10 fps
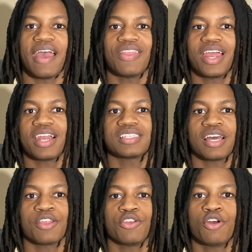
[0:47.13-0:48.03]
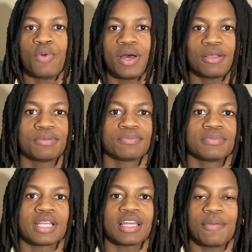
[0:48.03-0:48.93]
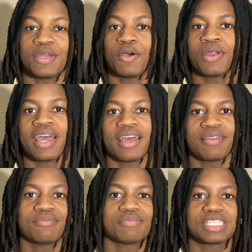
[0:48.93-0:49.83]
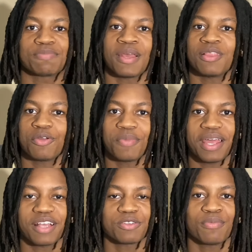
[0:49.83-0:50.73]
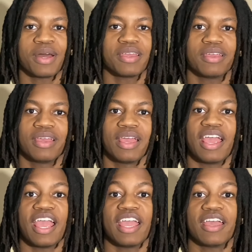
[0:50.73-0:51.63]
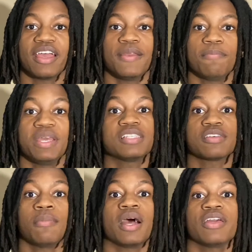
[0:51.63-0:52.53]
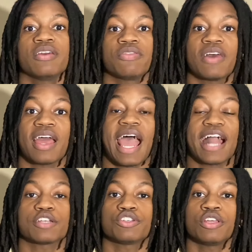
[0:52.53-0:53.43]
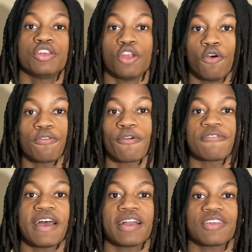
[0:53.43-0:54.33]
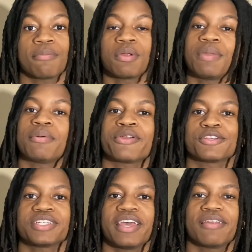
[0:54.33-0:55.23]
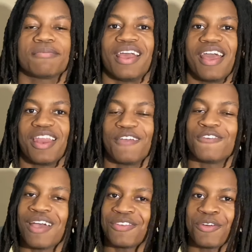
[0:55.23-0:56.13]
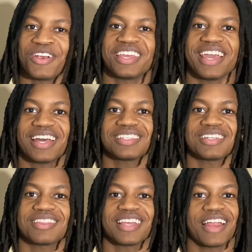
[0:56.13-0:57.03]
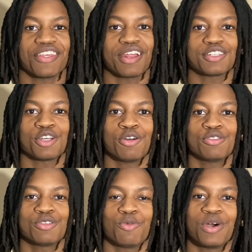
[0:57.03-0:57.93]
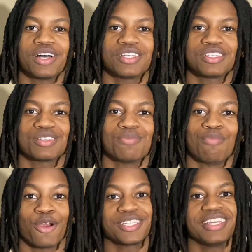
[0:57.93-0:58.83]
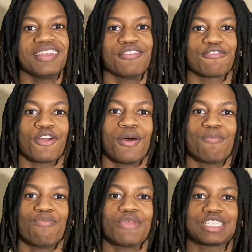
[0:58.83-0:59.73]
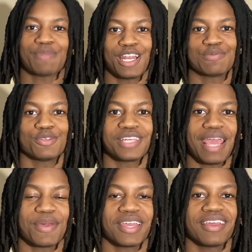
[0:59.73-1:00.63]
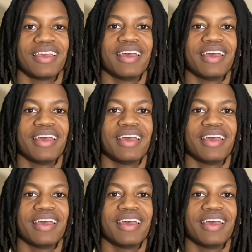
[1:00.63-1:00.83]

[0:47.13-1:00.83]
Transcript: And then I decided, you know what? Let me go ahead, spend a little bit of extra money, and meet somebody that I actually know for a fact that I'm going to be able to understand. And if you haven't already guessed, the guy that I chose was Martin from Spanish Boost Gaming.